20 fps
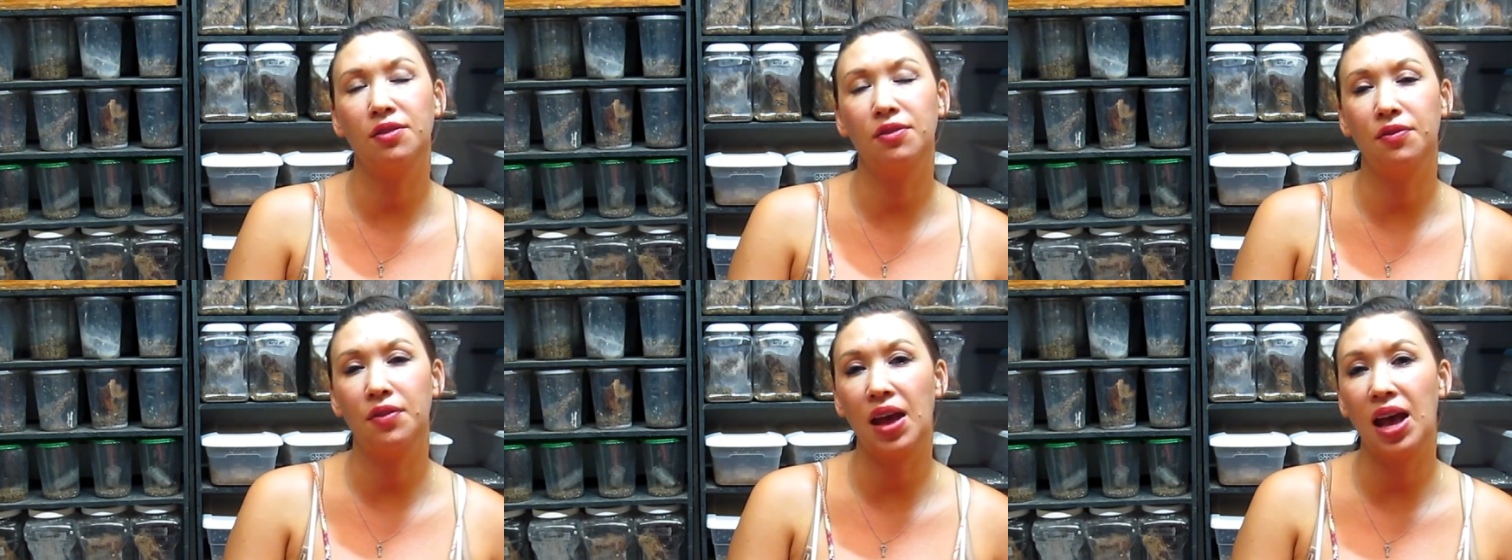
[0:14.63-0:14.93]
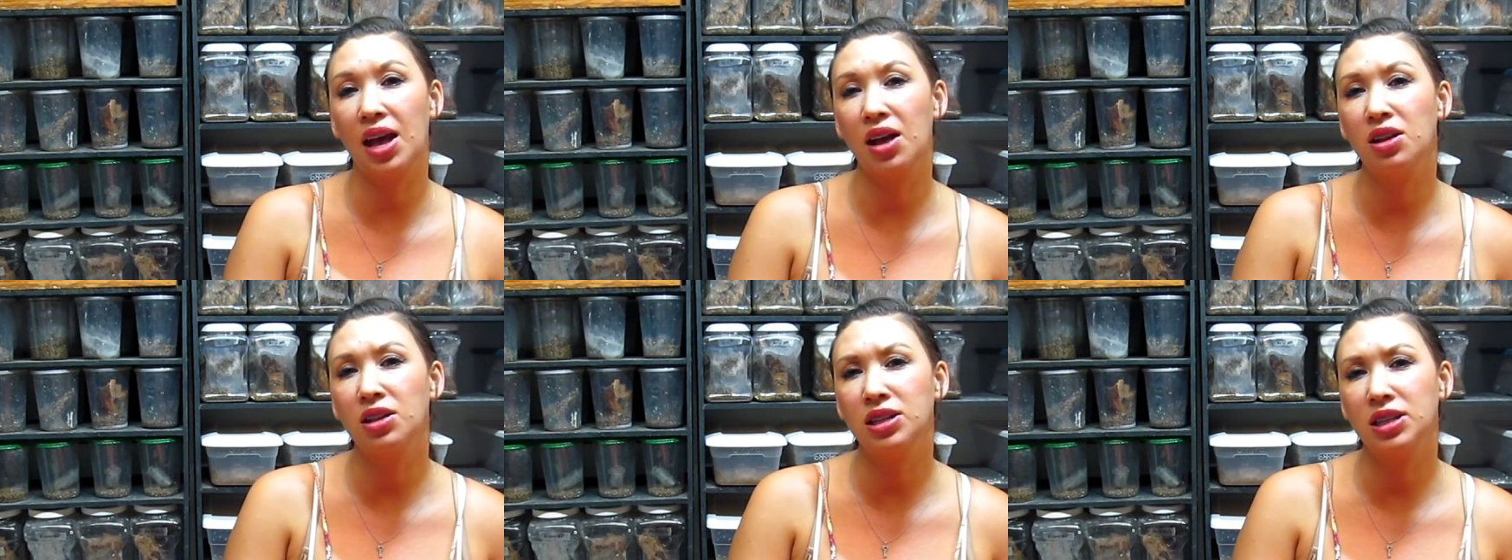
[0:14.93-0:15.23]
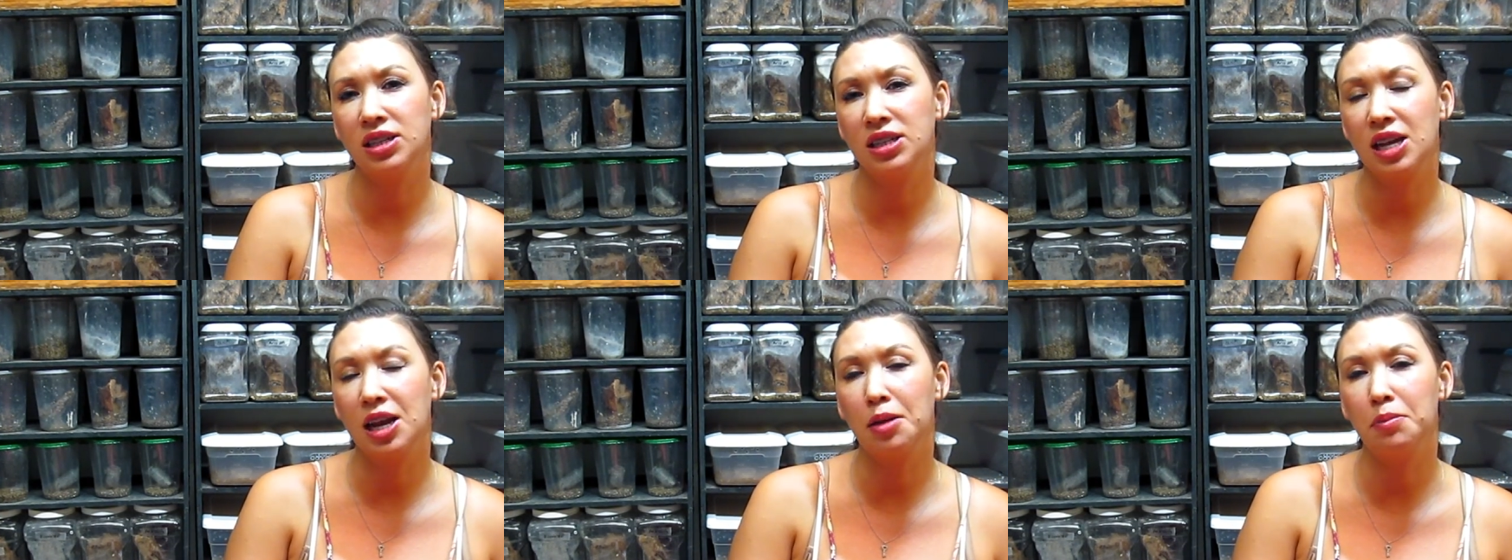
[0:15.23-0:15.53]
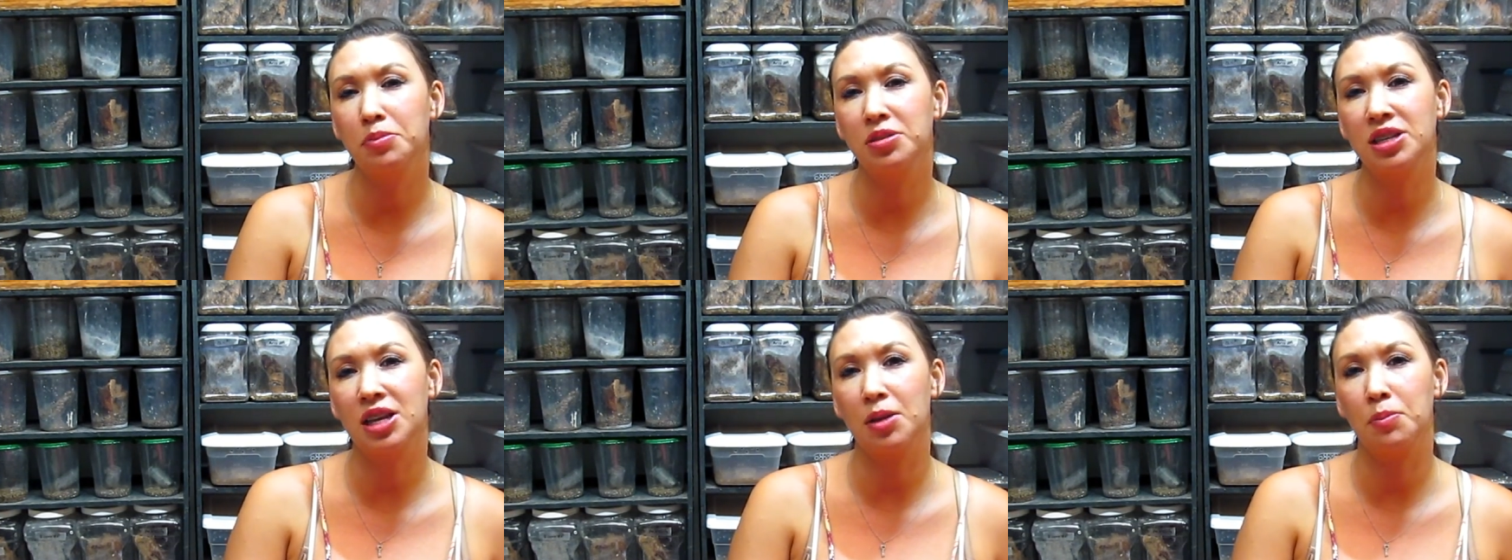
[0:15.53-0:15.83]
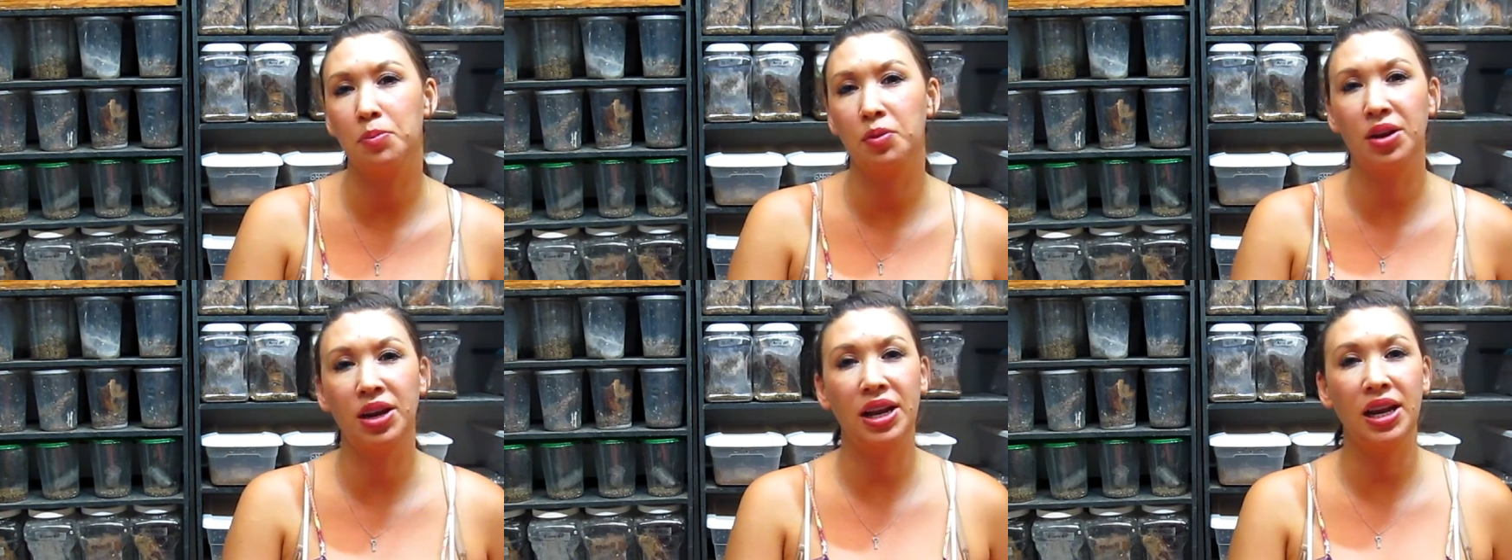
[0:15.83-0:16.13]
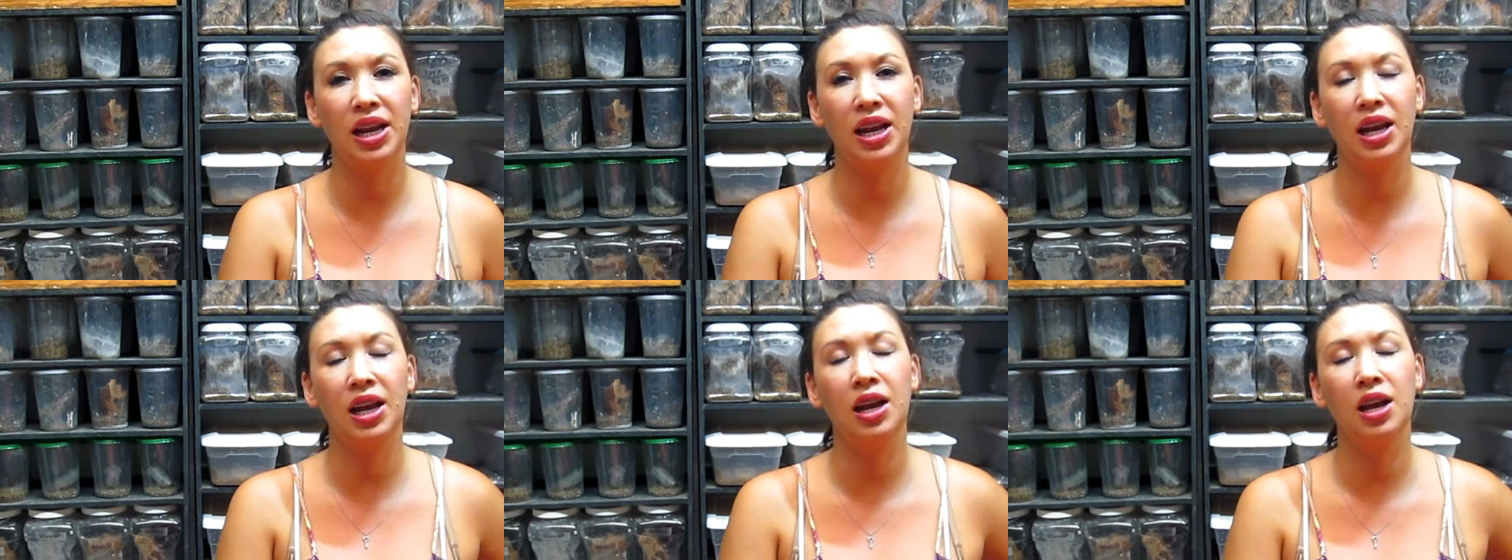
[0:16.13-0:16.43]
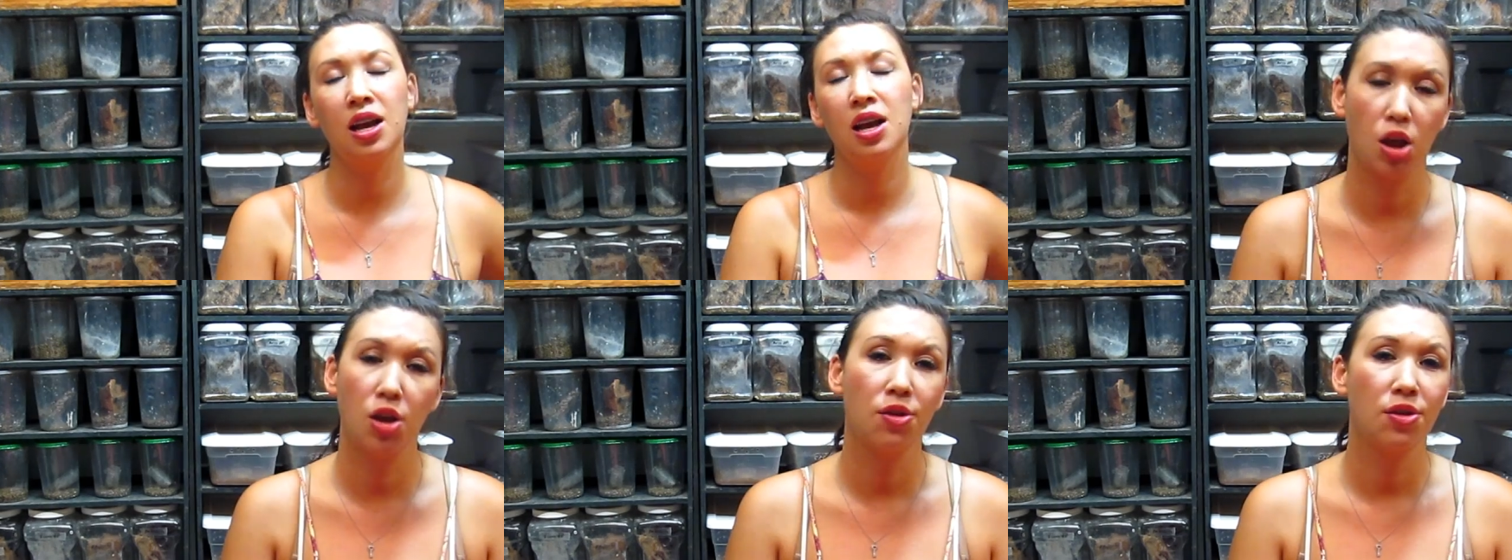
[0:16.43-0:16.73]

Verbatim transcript: failed attempts at breeding.